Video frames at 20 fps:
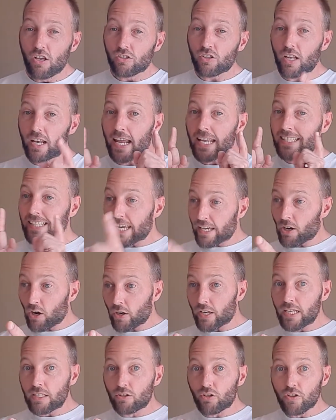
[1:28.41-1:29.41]
So let's head
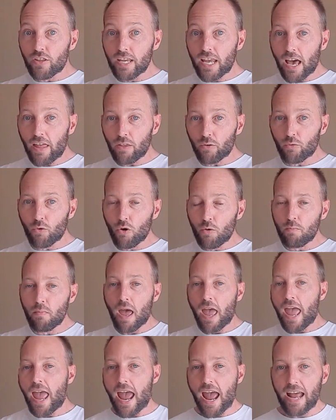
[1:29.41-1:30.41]
on into the other
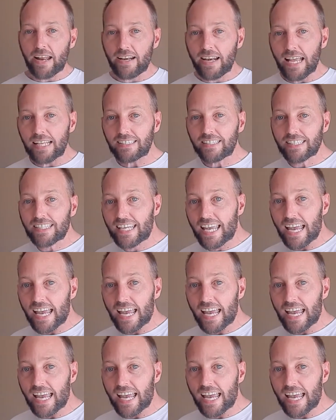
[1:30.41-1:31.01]
room and let's